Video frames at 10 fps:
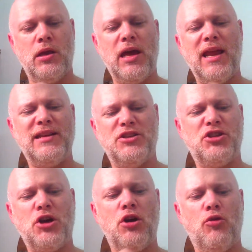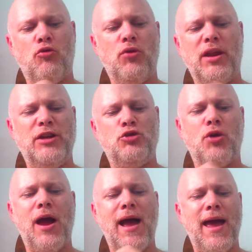I like to start really
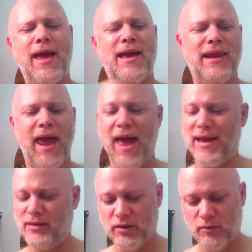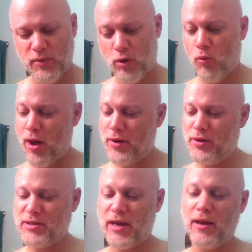dry and add a little bit of water
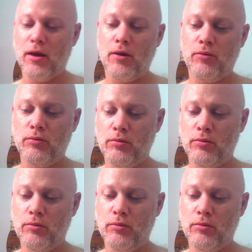as I go.